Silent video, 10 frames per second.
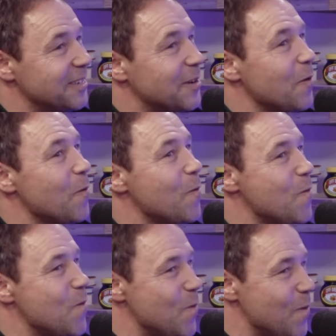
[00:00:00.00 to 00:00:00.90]
go,
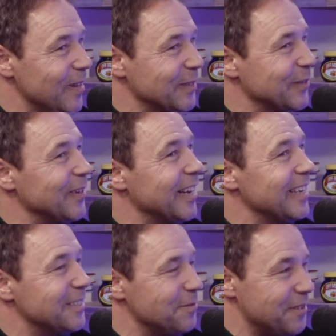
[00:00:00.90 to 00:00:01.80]
well done,
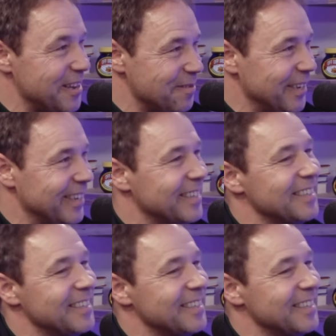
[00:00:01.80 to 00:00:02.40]
lad, you found it.